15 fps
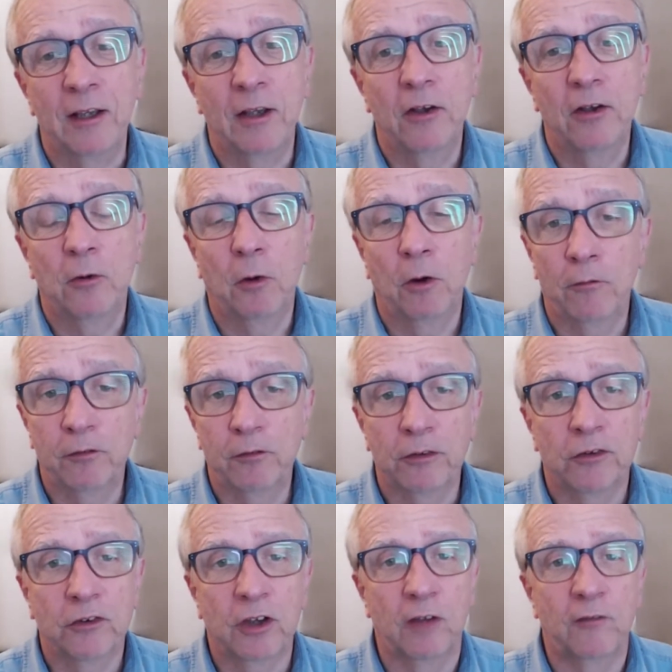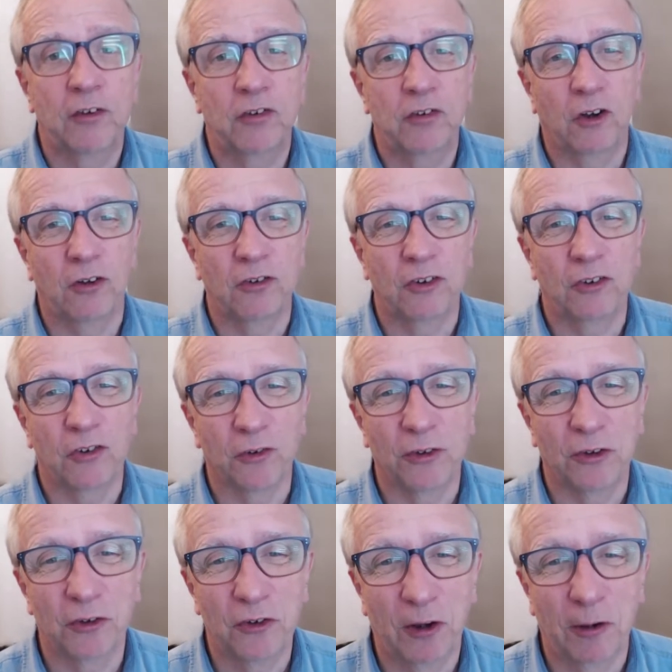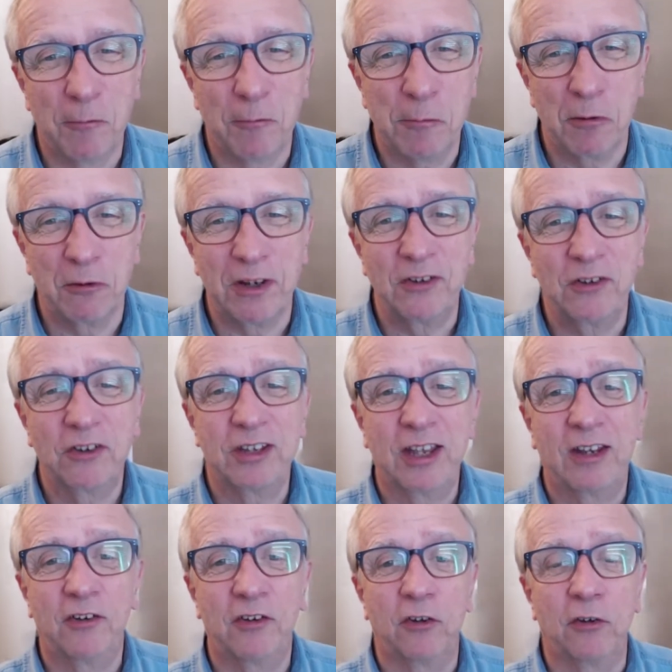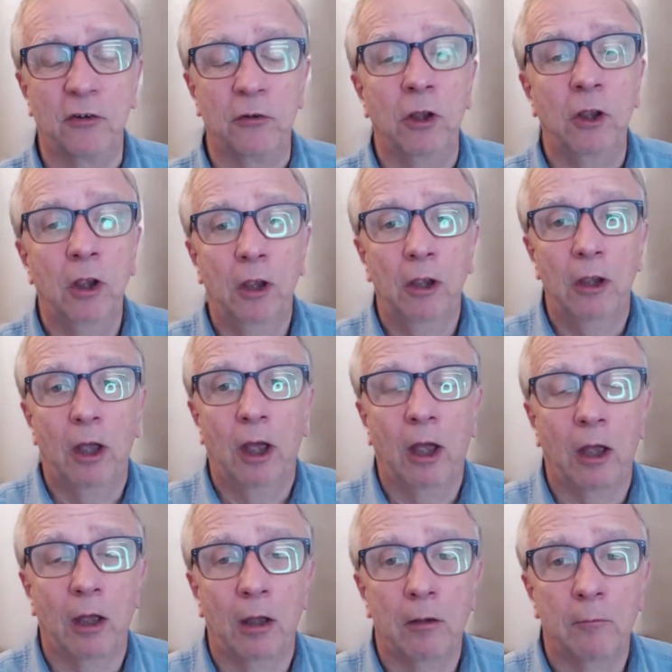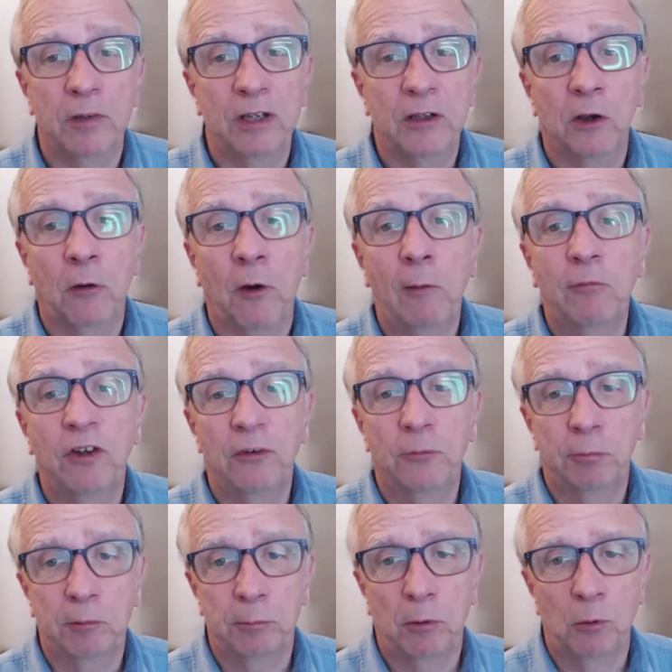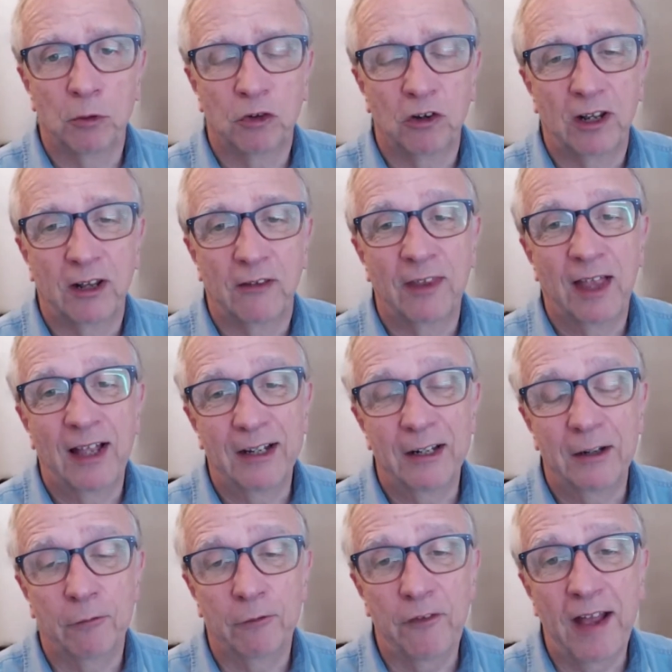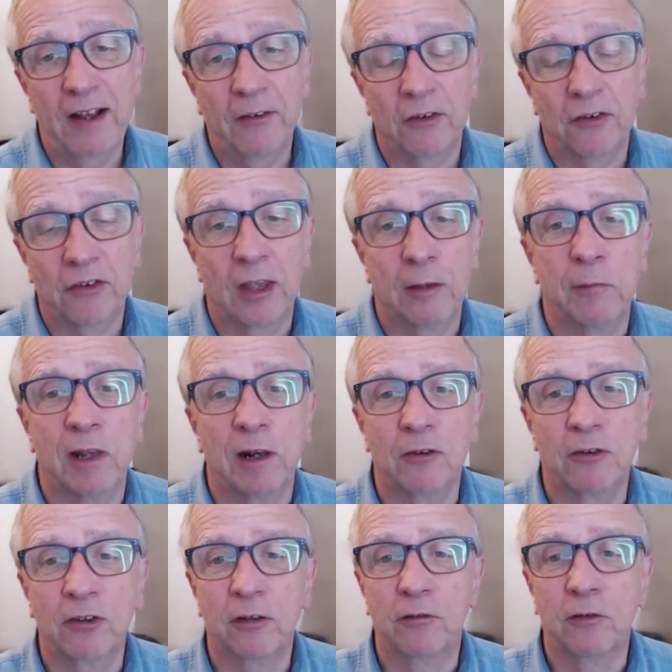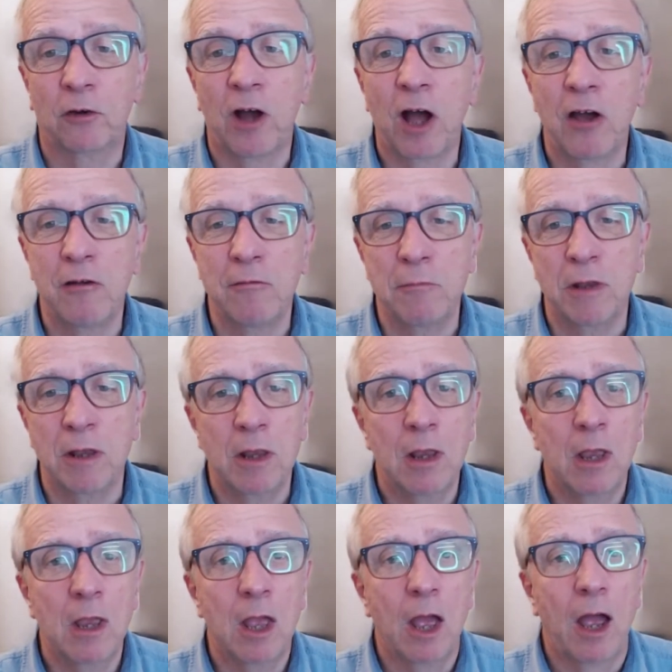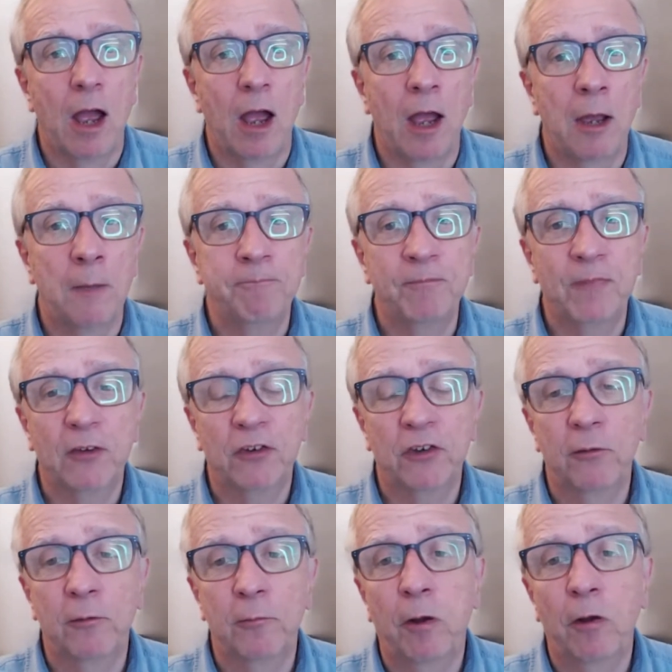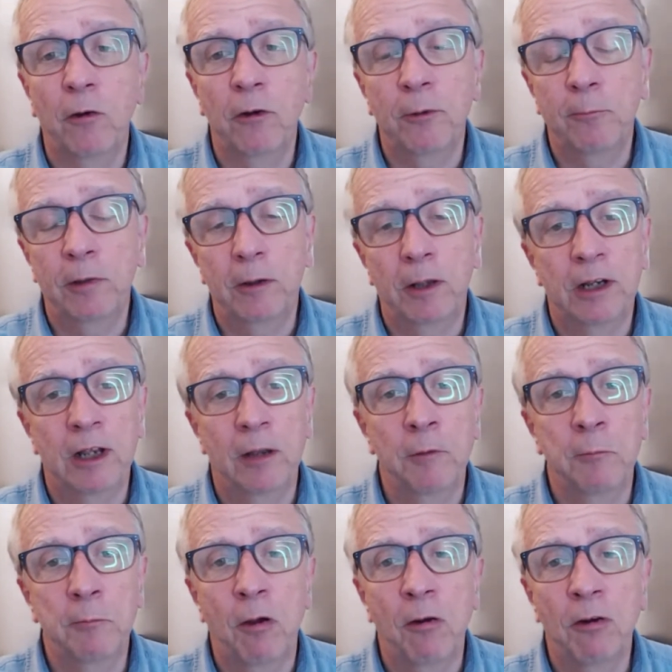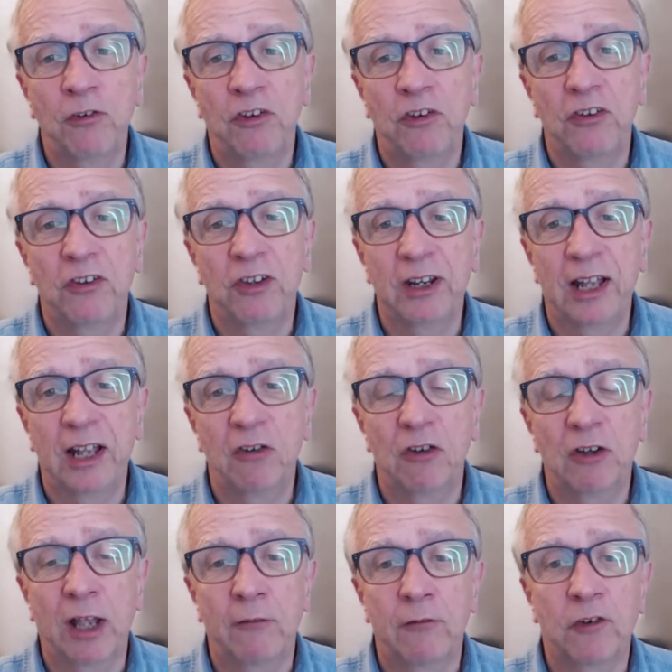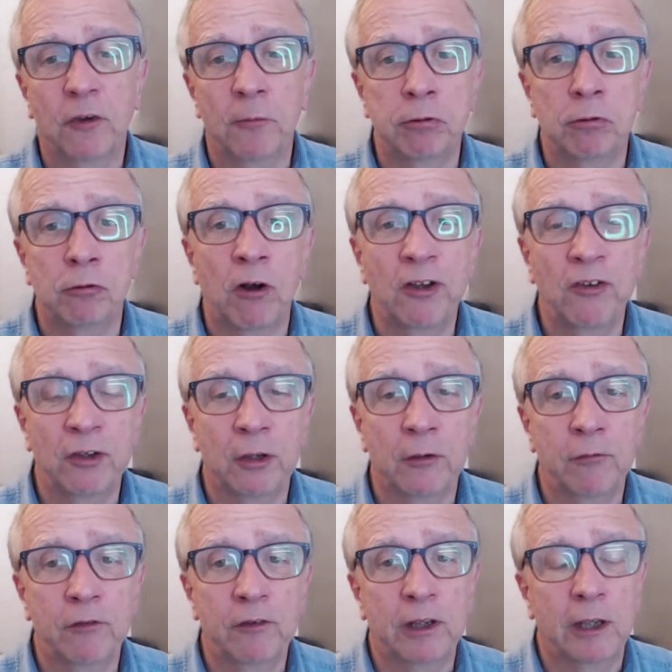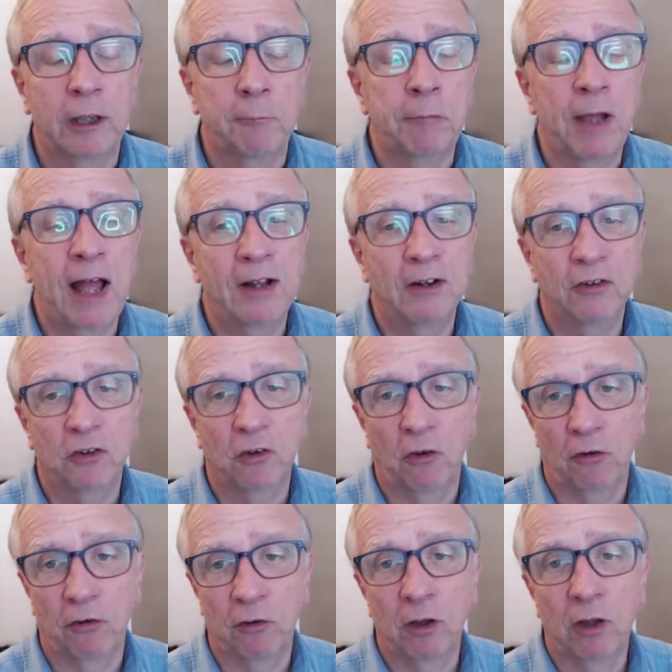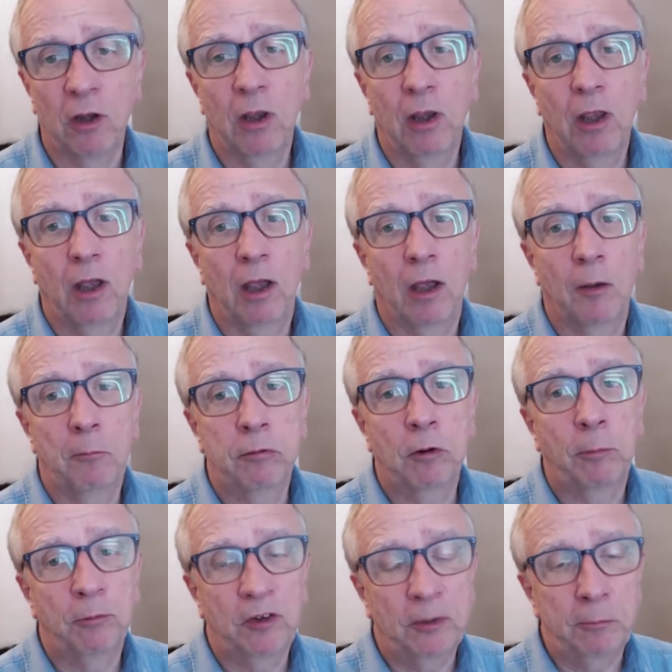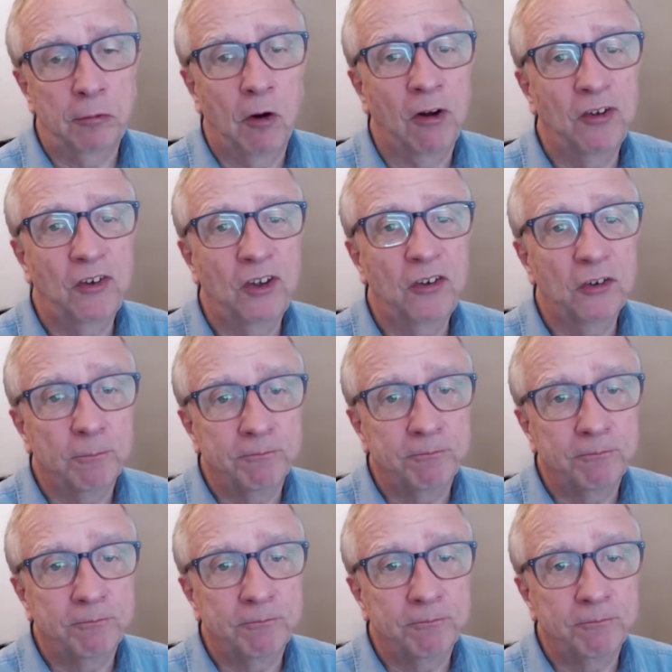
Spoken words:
quite often the service charges on those type of buildings tend to go up disproportionately, and that can affect the saleability of your home. So government policies can actually have a surprising impact on property prices.